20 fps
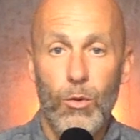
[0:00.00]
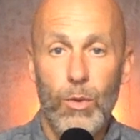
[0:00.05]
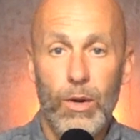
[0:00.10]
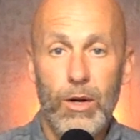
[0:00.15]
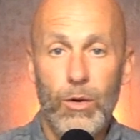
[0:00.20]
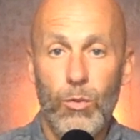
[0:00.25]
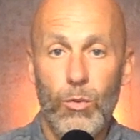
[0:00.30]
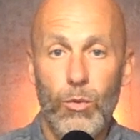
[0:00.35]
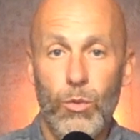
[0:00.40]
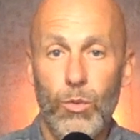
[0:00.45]

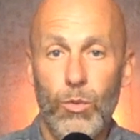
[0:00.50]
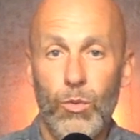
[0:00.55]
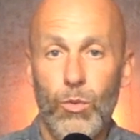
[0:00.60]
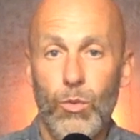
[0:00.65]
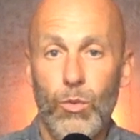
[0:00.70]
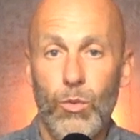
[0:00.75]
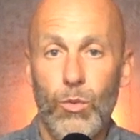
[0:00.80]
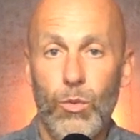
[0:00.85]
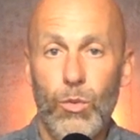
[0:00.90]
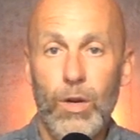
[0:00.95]
we
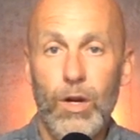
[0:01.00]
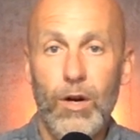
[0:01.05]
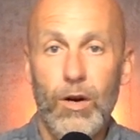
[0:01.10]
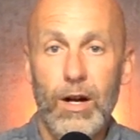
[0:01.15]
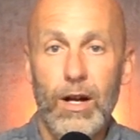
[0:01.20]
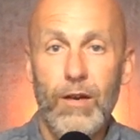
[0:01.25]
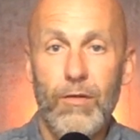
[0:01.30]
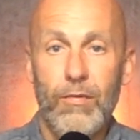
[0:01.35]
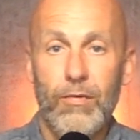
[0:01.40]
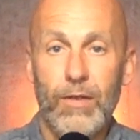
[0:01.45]
we are
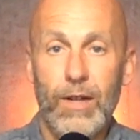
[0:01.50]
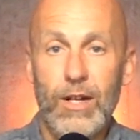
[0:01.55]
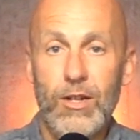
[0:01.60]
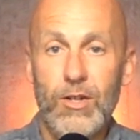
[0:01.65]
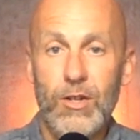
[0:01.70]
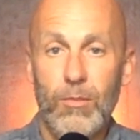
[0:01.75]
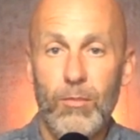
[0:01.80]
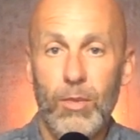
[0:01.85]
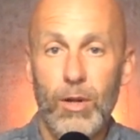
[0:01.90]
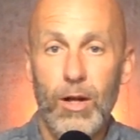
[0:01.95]
in
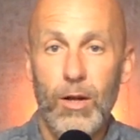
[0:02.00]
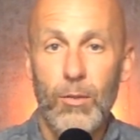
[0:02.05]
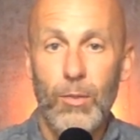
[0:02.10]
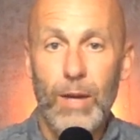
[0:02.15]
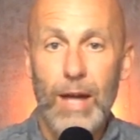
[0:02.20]
flesh and blood.